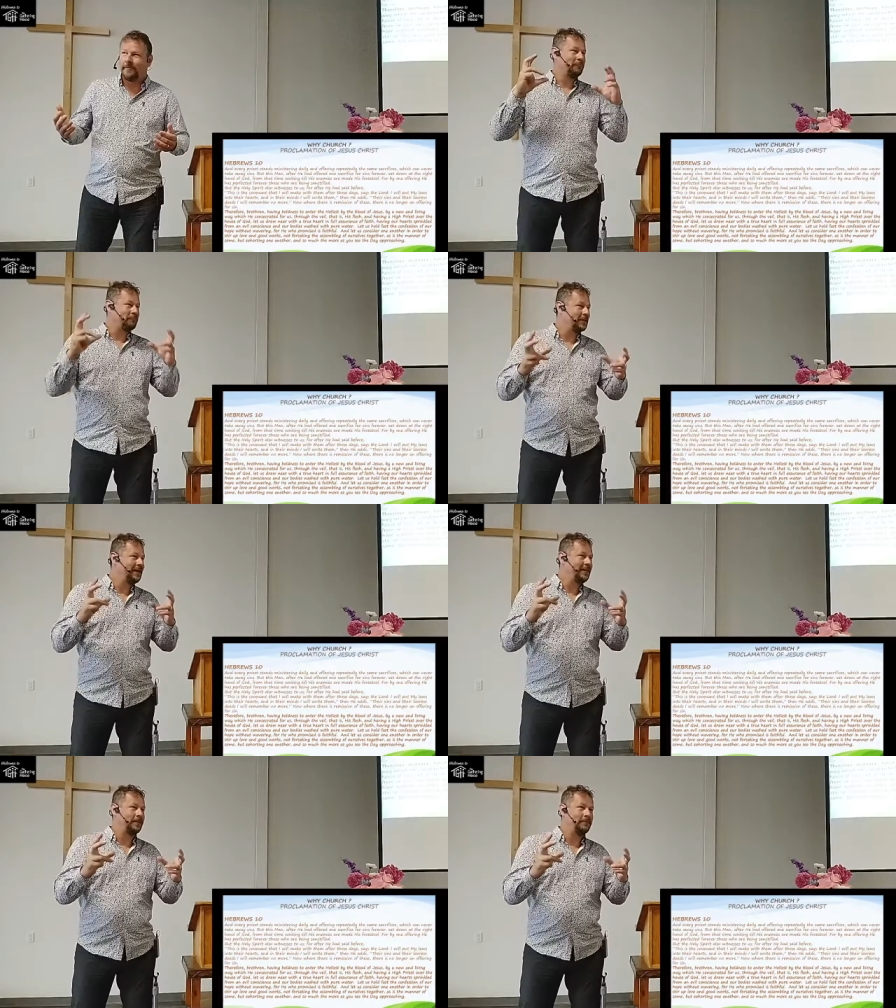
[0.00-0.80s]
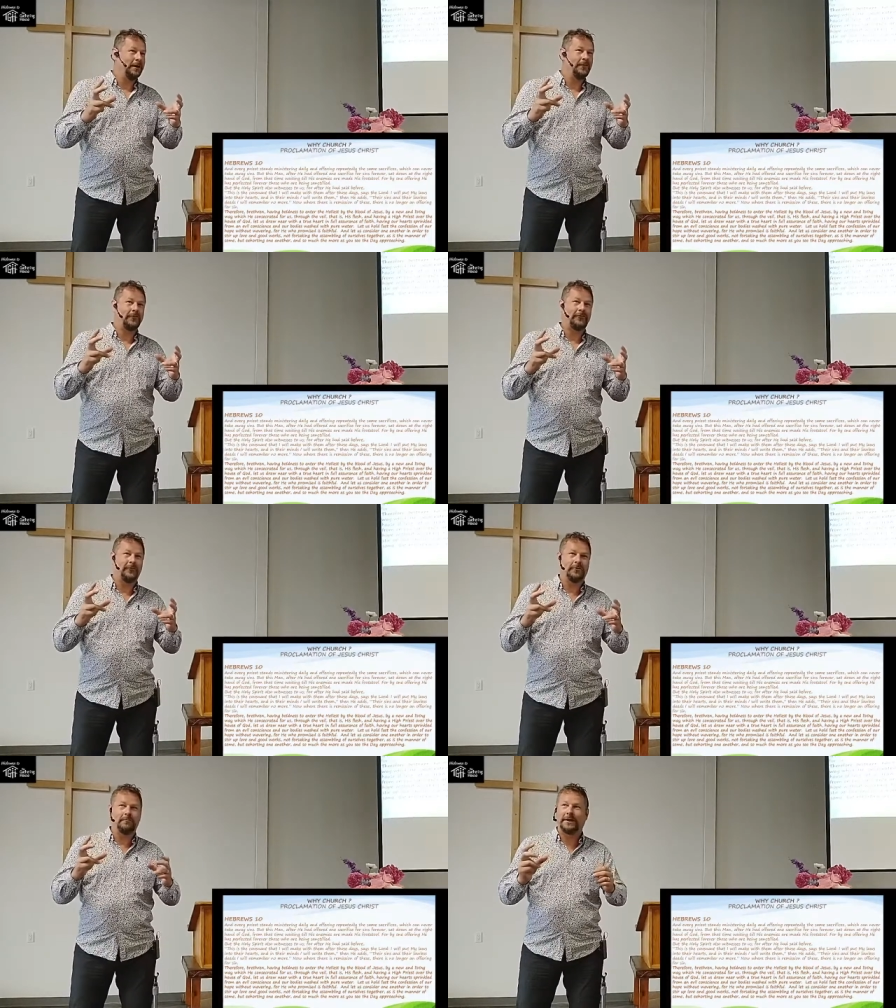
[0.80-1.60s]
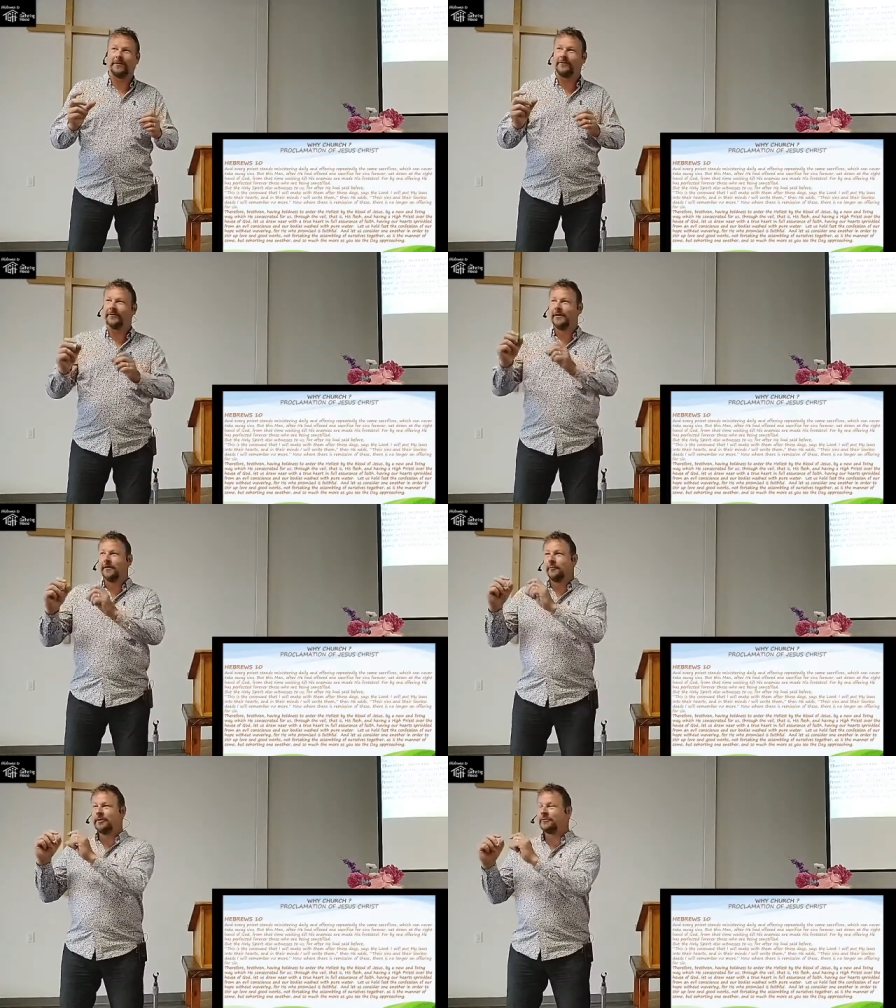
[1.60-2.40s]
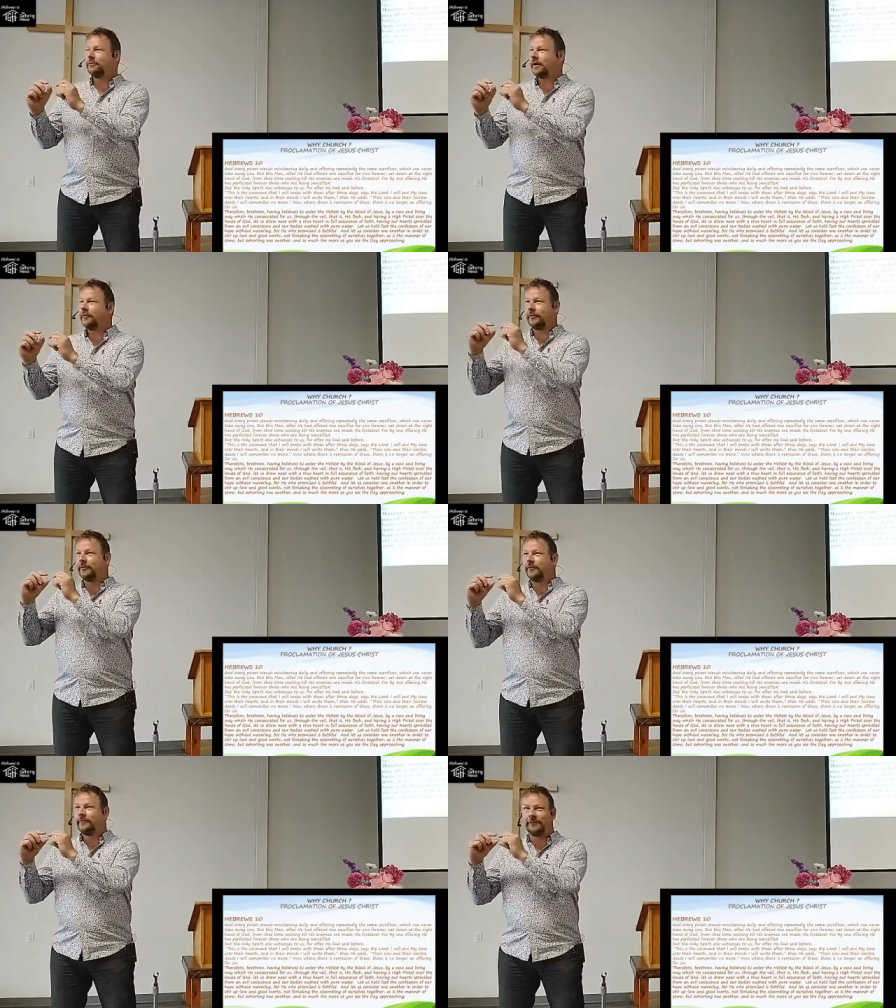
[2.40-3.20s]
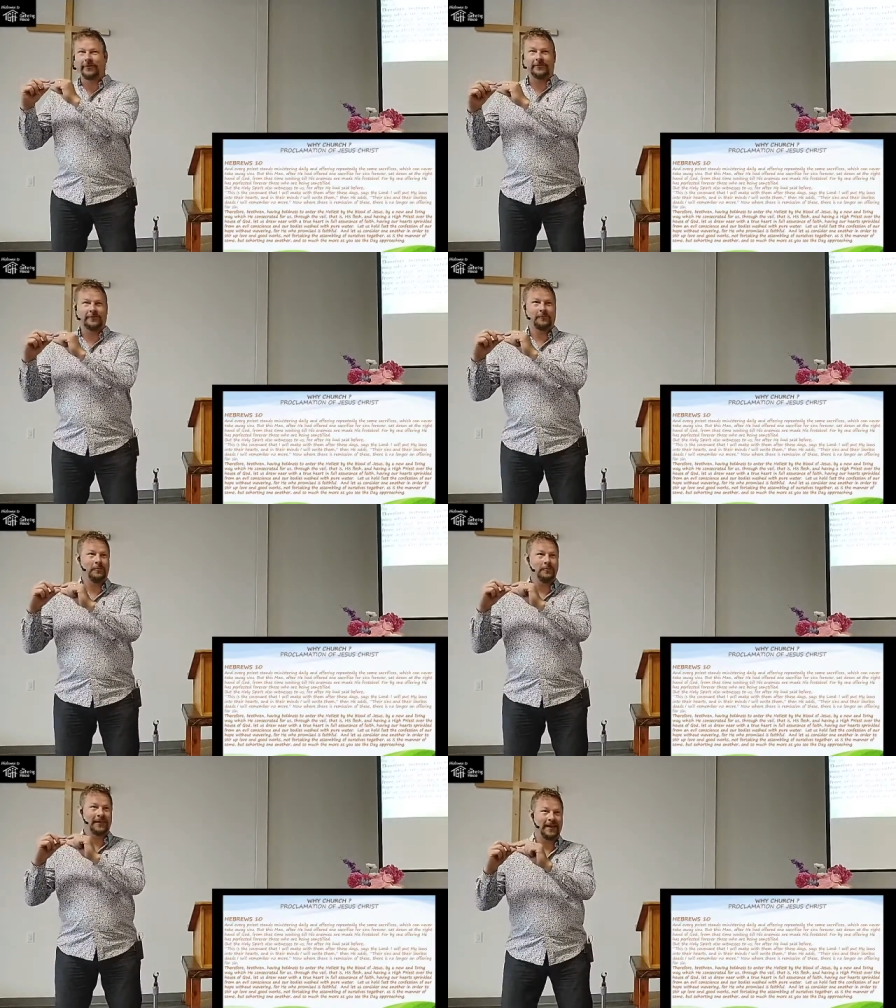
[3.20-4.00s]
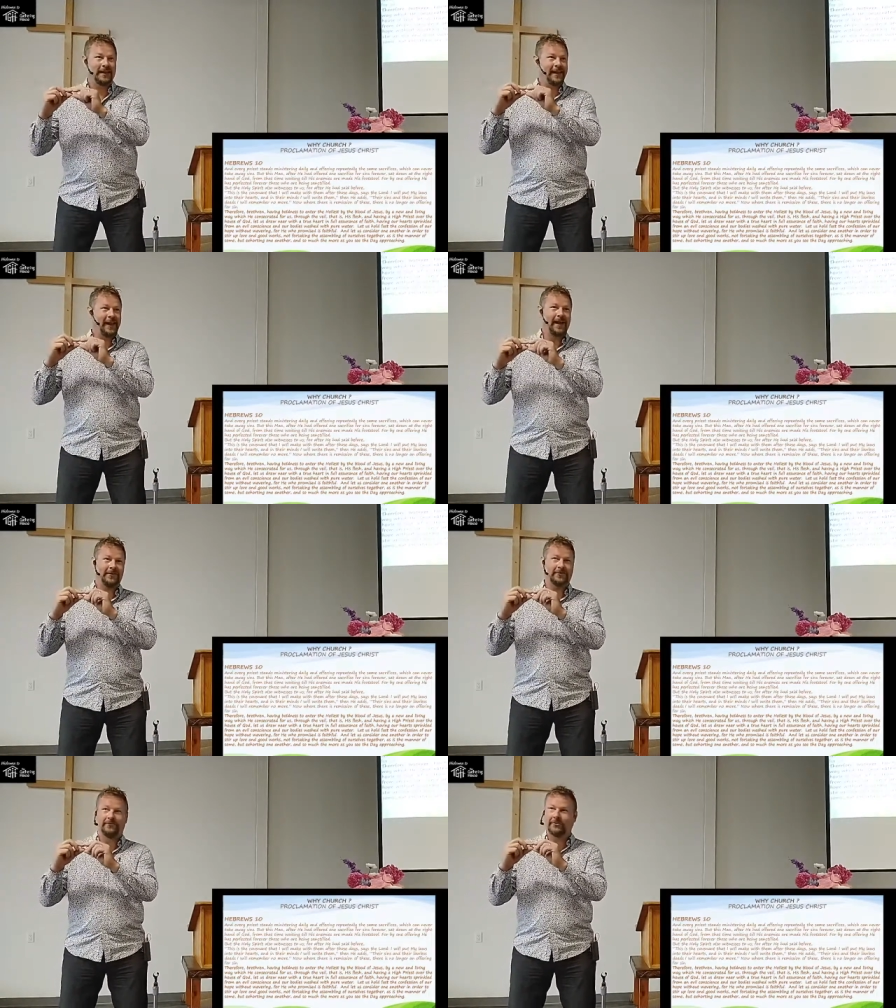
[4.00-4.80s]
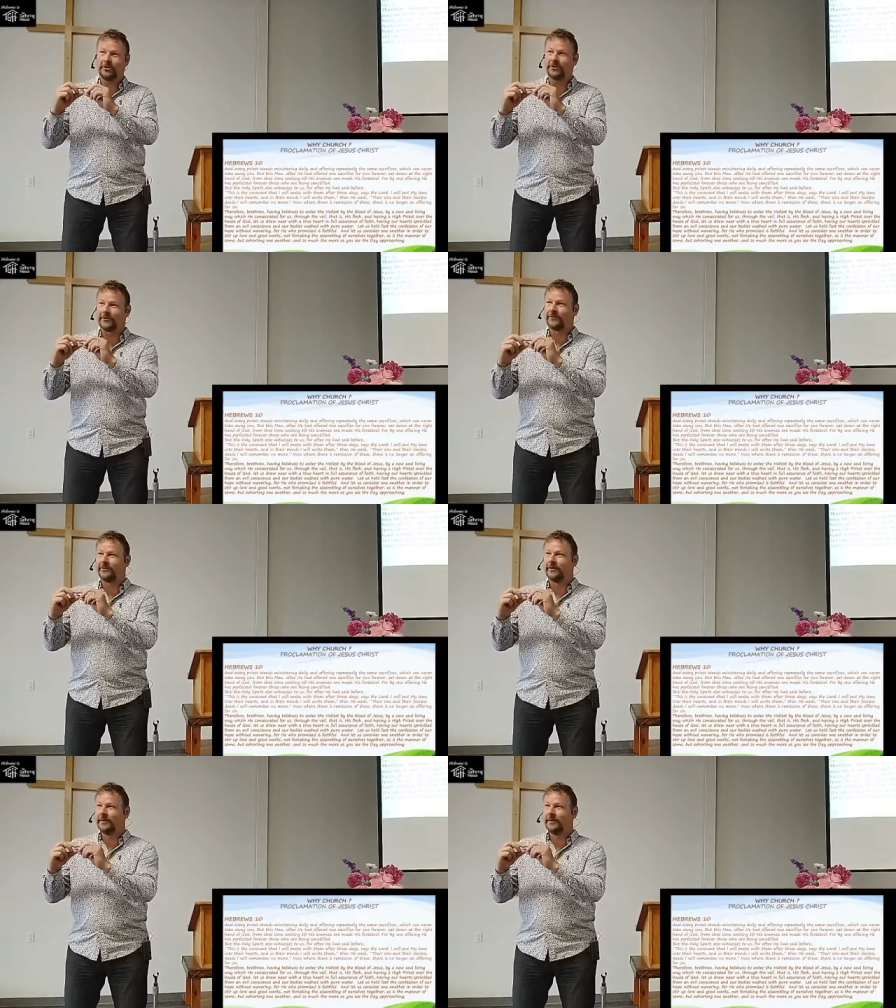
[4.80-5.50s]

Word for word: read the mouthful because we so often just quote that last verse.